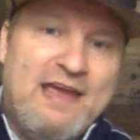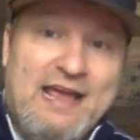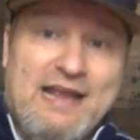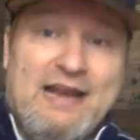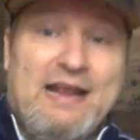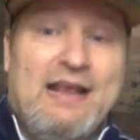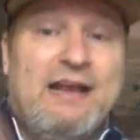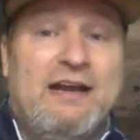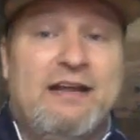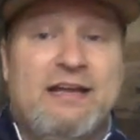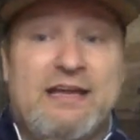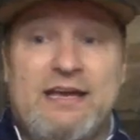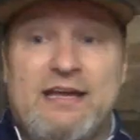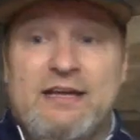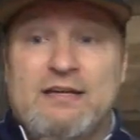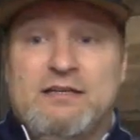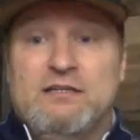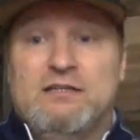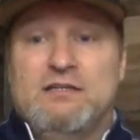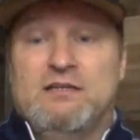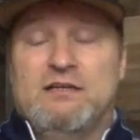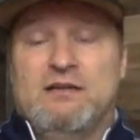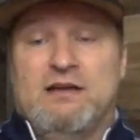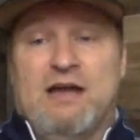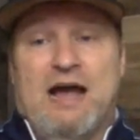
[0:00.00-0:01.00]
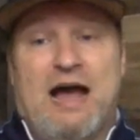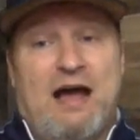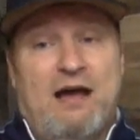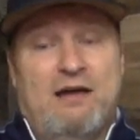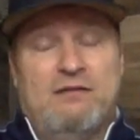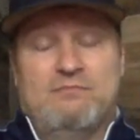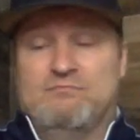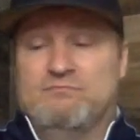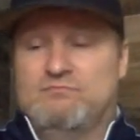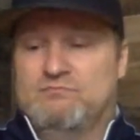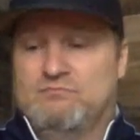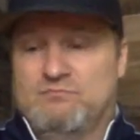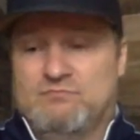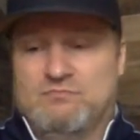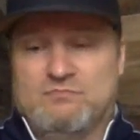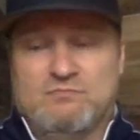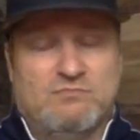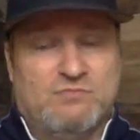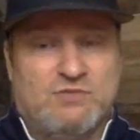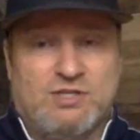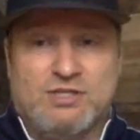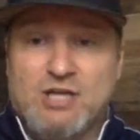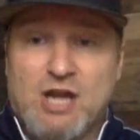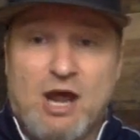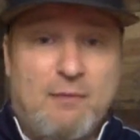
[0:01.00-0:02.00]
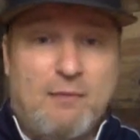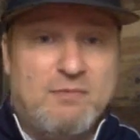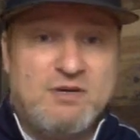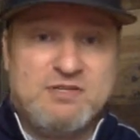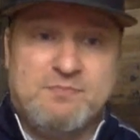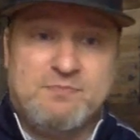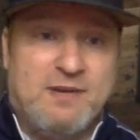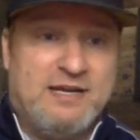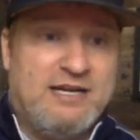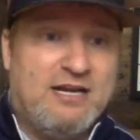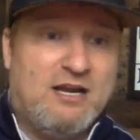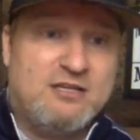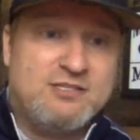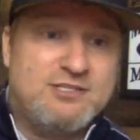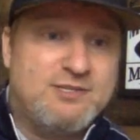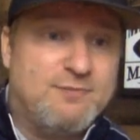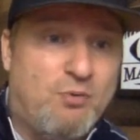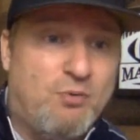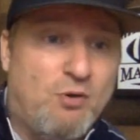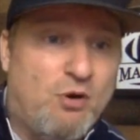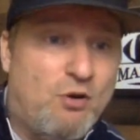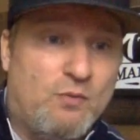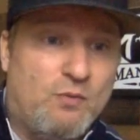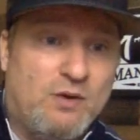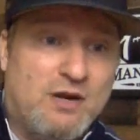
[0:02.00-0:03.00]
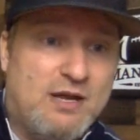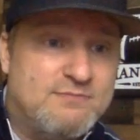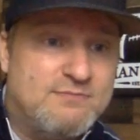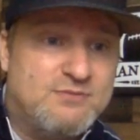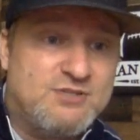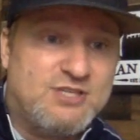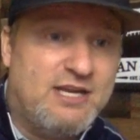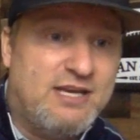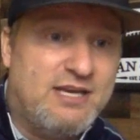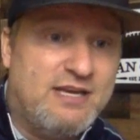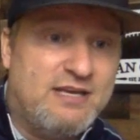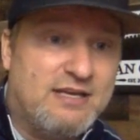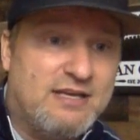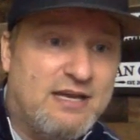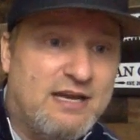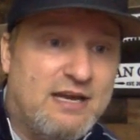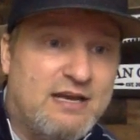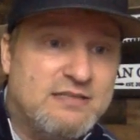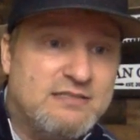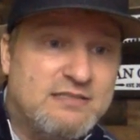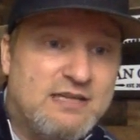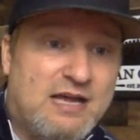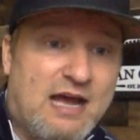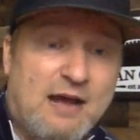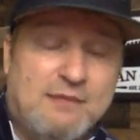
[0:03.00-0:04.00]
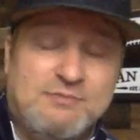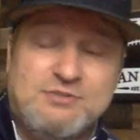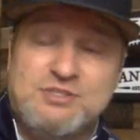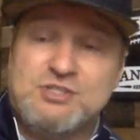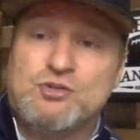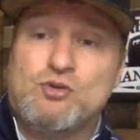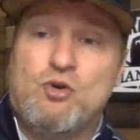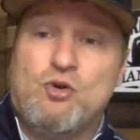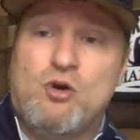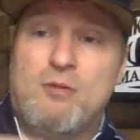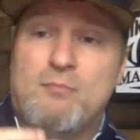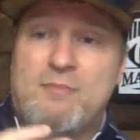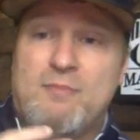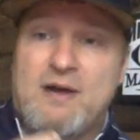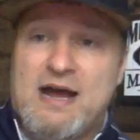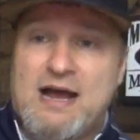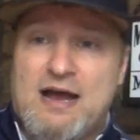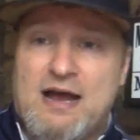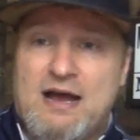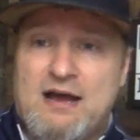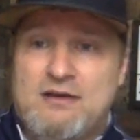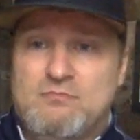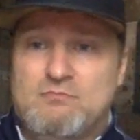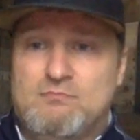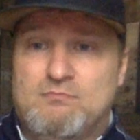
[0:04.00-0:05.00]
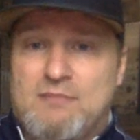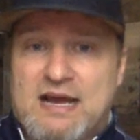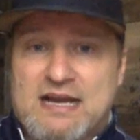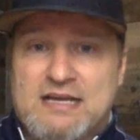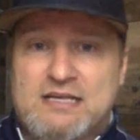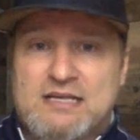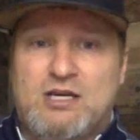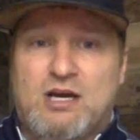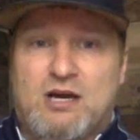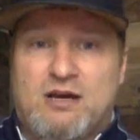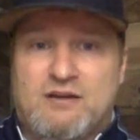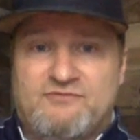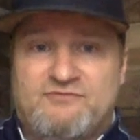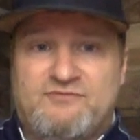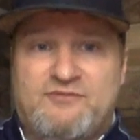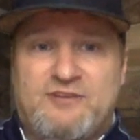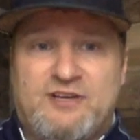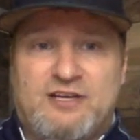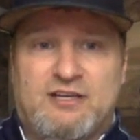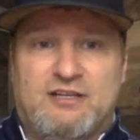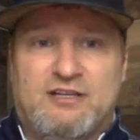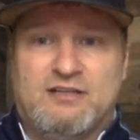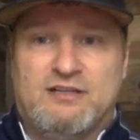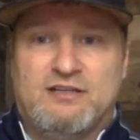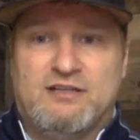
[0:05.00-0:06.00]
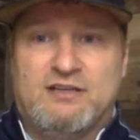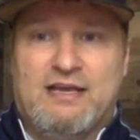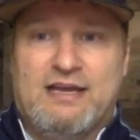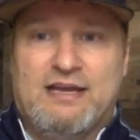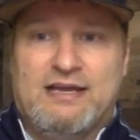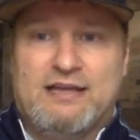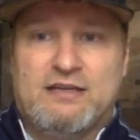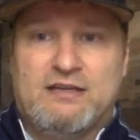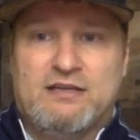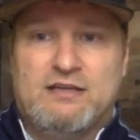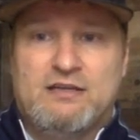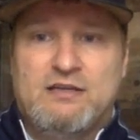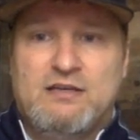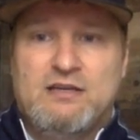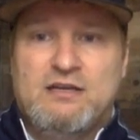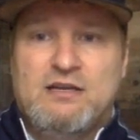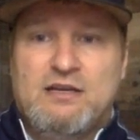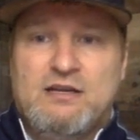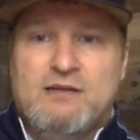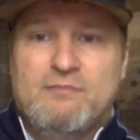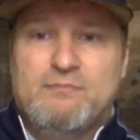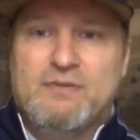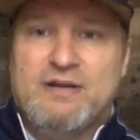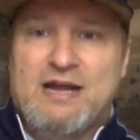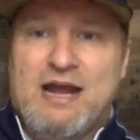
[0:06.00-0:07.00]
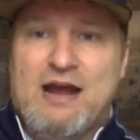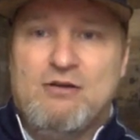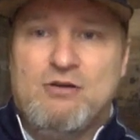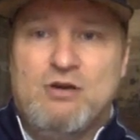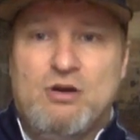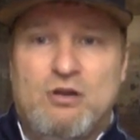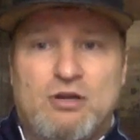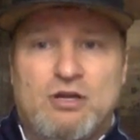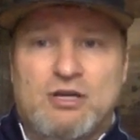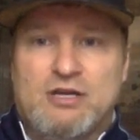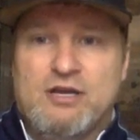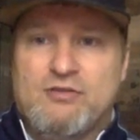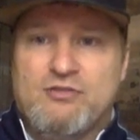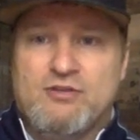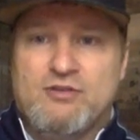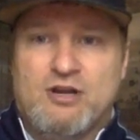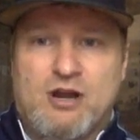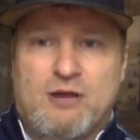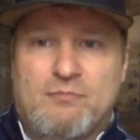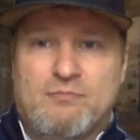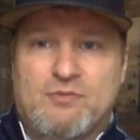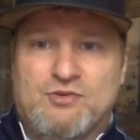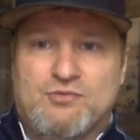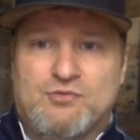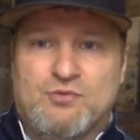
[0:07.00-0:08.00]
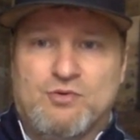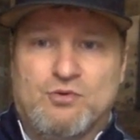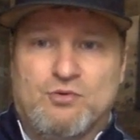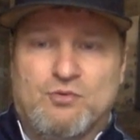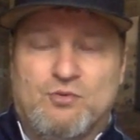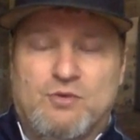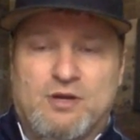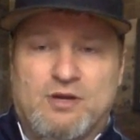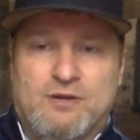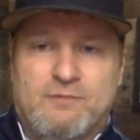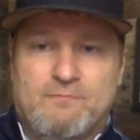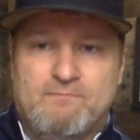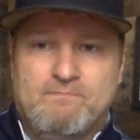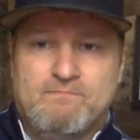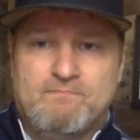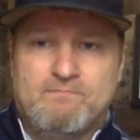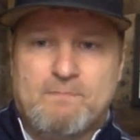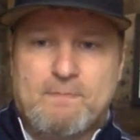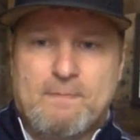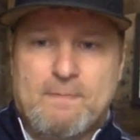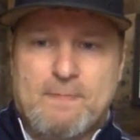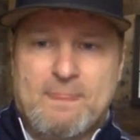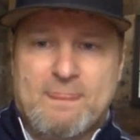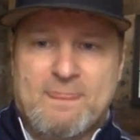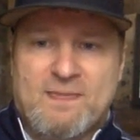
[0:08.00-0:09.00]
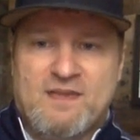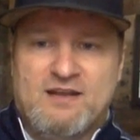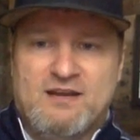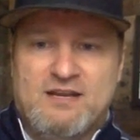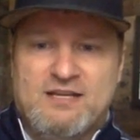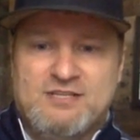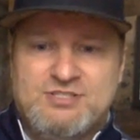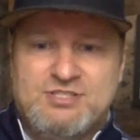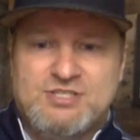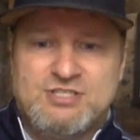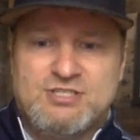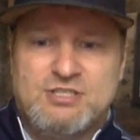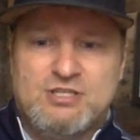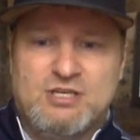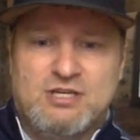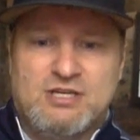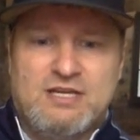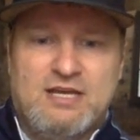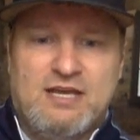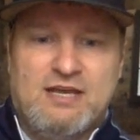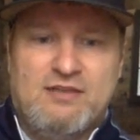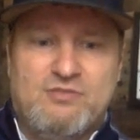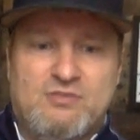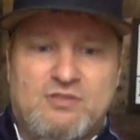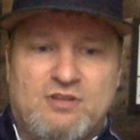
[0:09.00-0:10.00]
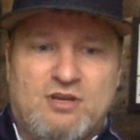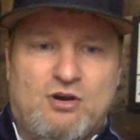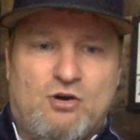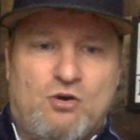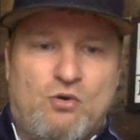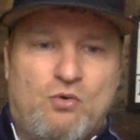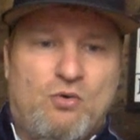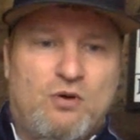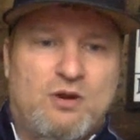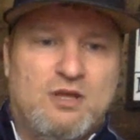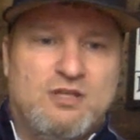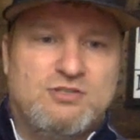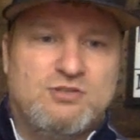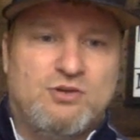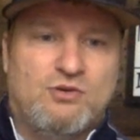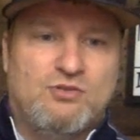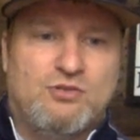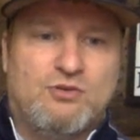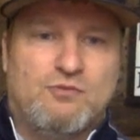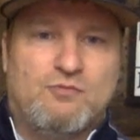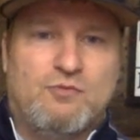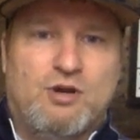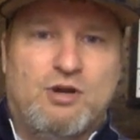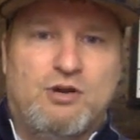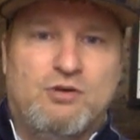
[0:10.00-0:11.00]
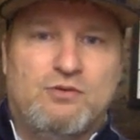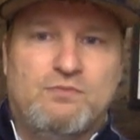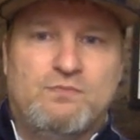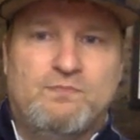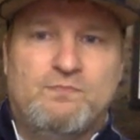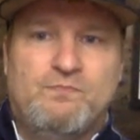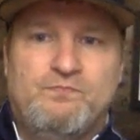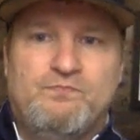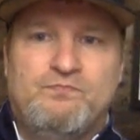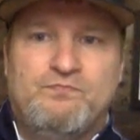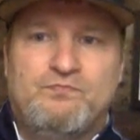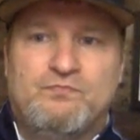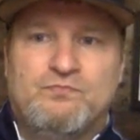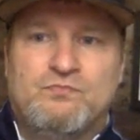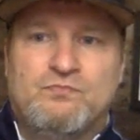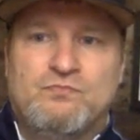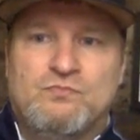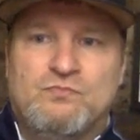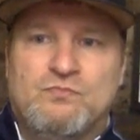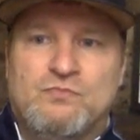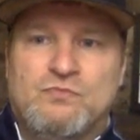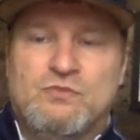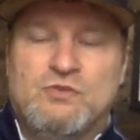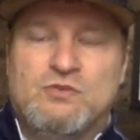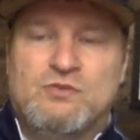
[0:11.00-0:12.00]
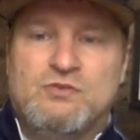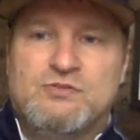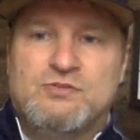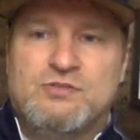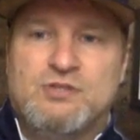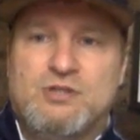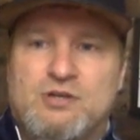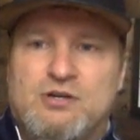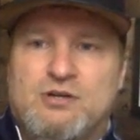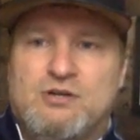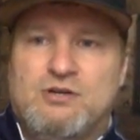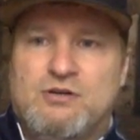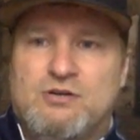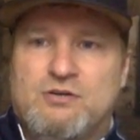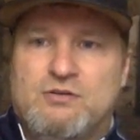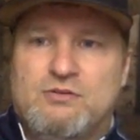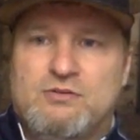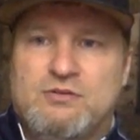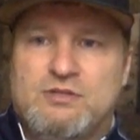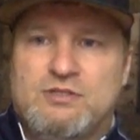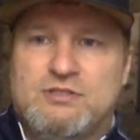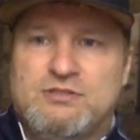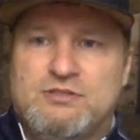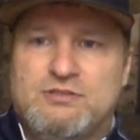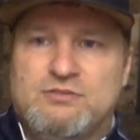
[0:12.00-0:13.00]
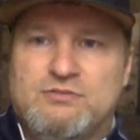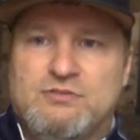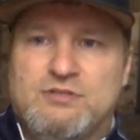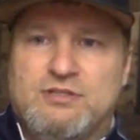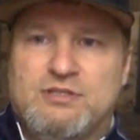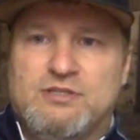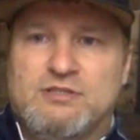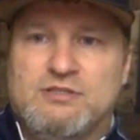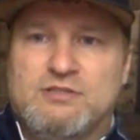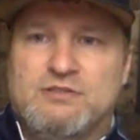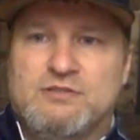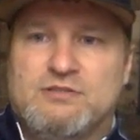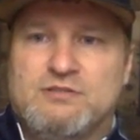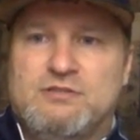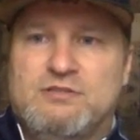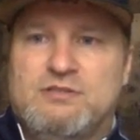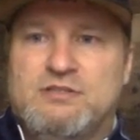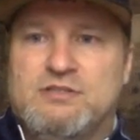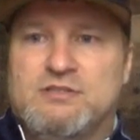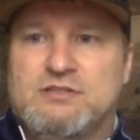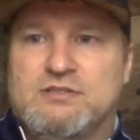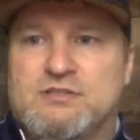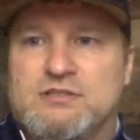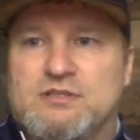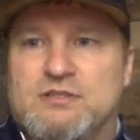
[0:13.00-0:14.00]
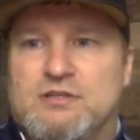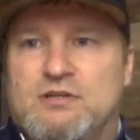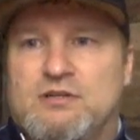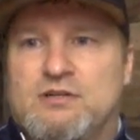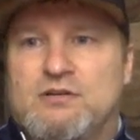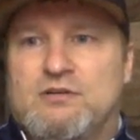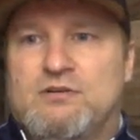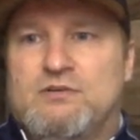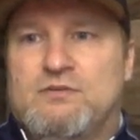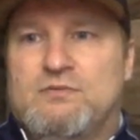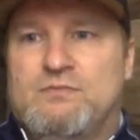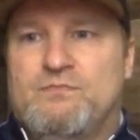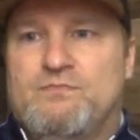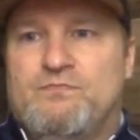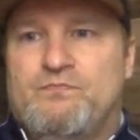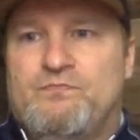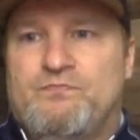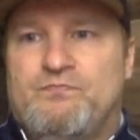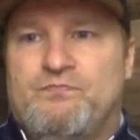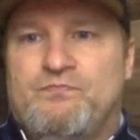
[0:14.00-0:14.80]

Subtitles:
And again, the numbers may not support what I'm saying, guys. I'm just going by my gut feeling. Like, but I'll go look at the numbers real quick. And let's just look at the Hornets on the road. So let's do this. Let's go